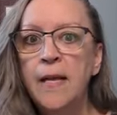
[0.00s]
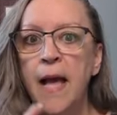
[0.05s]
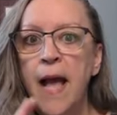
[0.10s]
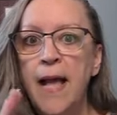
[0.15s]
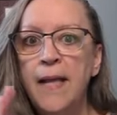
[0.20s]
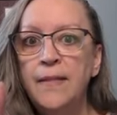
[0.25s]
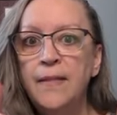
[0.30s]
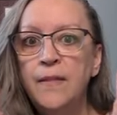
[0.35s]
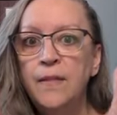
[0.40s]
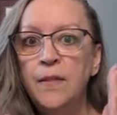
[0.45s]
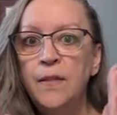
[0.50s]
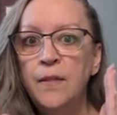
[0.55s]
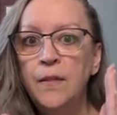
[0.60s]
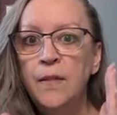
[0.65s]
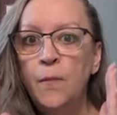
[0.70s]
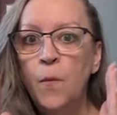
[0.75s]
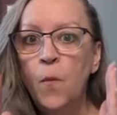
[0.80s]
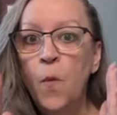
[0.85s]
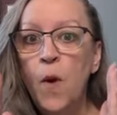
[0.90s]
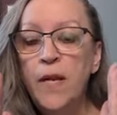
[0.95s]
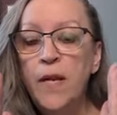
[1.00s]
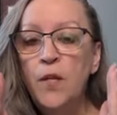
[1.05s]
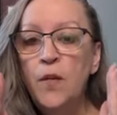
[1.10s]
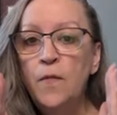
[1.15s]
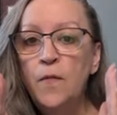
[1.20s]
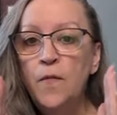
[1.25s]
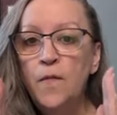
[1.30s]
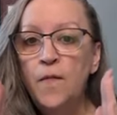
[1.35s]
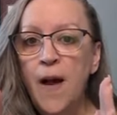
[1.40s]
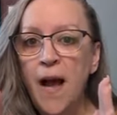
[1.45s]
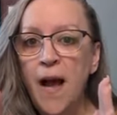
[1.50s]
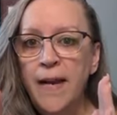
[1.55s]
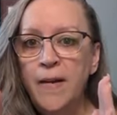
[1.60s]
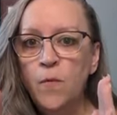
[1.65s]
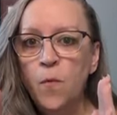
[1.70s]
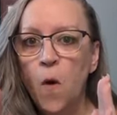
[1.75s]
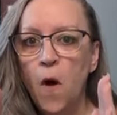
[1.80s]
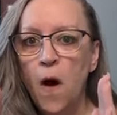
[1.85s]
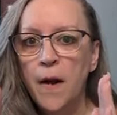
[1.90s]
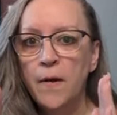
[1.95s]
And when you
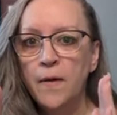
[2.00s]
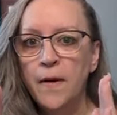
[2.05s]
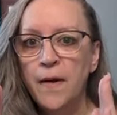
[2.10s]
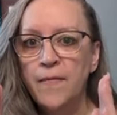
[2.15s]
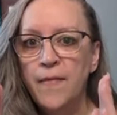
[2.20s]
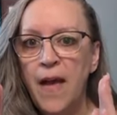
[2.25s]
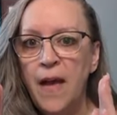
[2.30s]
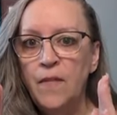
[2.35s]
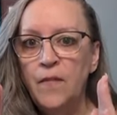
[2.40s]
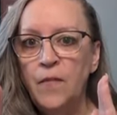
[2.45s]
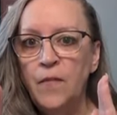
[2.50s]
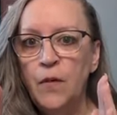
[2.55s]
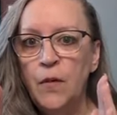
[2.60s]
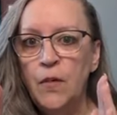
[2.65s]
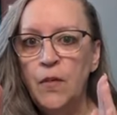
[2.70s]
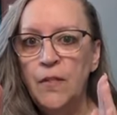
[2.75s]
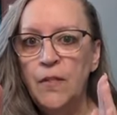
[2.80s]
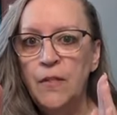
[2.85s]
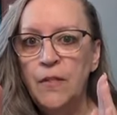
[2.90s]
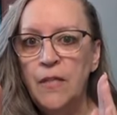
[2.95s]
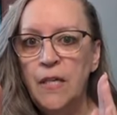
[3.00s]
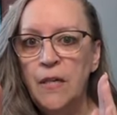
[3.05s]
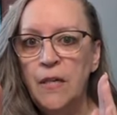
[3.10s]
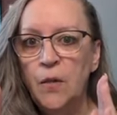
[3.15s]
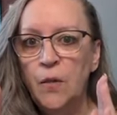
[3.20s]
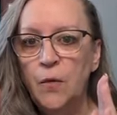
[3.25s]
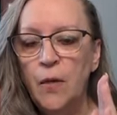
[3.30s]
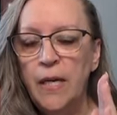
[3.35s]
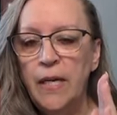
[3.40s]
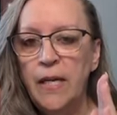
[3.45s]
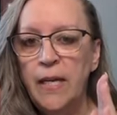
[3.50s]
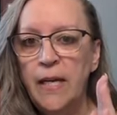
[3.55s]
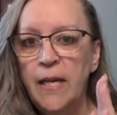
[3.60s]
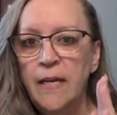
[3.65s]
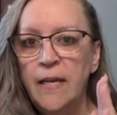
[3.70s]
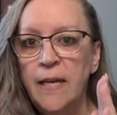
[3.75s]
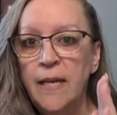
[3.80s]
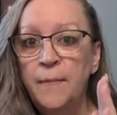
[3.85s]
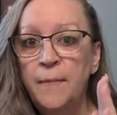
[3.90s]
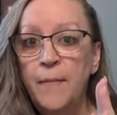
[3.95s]
find water in that first
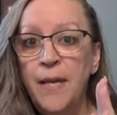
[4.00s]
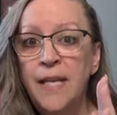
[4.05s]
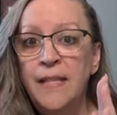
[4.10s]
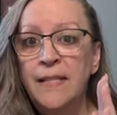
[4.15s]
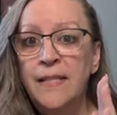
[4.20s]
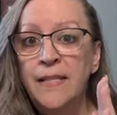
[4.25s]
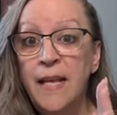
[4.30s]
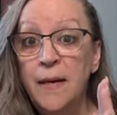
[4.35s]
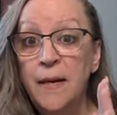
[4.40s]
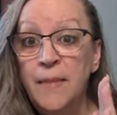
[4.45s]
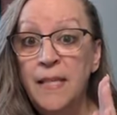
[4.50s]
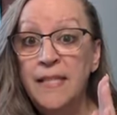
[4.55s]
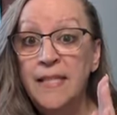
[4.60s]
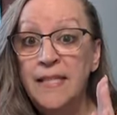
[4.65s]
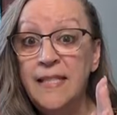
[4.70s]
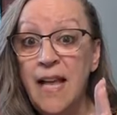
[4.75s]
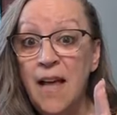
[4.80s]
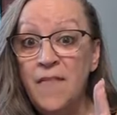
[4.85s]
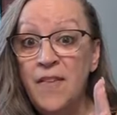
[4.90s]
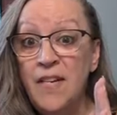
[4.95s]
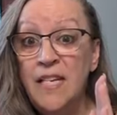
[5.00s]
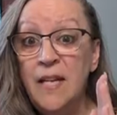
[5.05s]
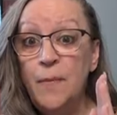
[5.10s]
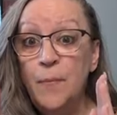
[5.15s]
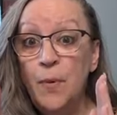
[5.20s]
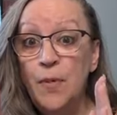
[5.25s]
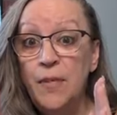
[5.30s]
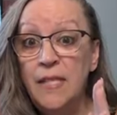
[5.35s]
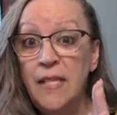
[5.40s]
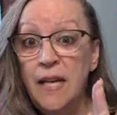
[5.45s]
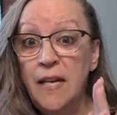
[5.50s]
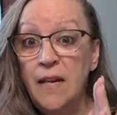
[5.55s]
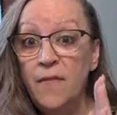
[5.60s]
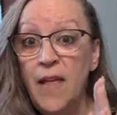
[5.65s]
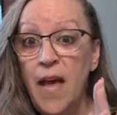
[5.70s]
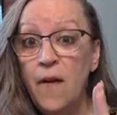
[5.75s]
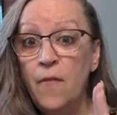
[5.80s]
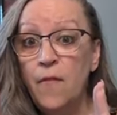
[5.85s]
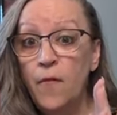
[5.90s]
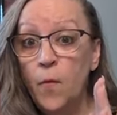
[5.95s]
ingredient, it means that up to 70% of
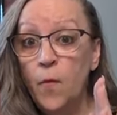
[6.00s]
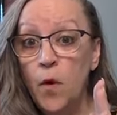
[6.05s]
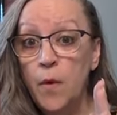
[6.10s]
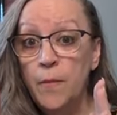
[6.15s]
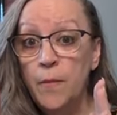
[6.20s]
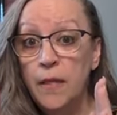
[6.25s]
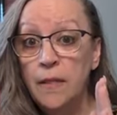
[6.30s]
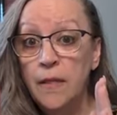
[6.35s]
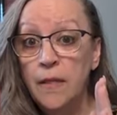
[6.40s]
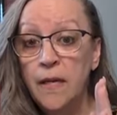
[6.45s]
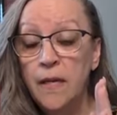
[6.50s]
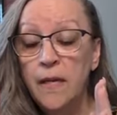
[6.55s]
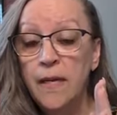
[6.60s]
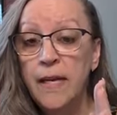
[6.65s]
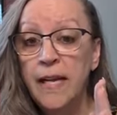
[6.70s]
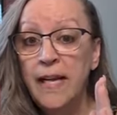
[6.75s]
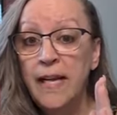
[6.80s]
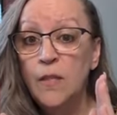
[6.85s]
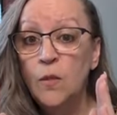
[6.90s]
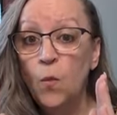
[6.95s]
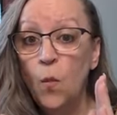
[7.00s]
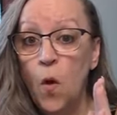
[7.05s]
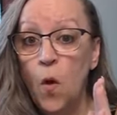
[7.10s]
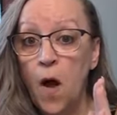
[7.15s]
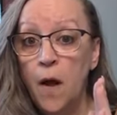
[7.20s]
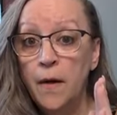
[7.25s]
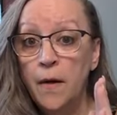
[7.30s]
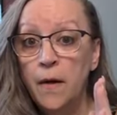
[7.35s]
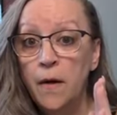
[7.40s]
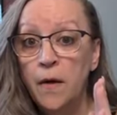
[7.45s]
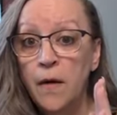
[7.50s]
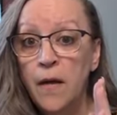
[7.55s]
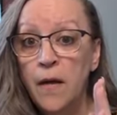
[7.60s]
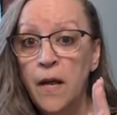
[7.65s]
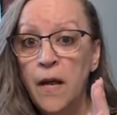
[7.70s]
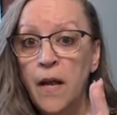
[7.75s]
that formula is water.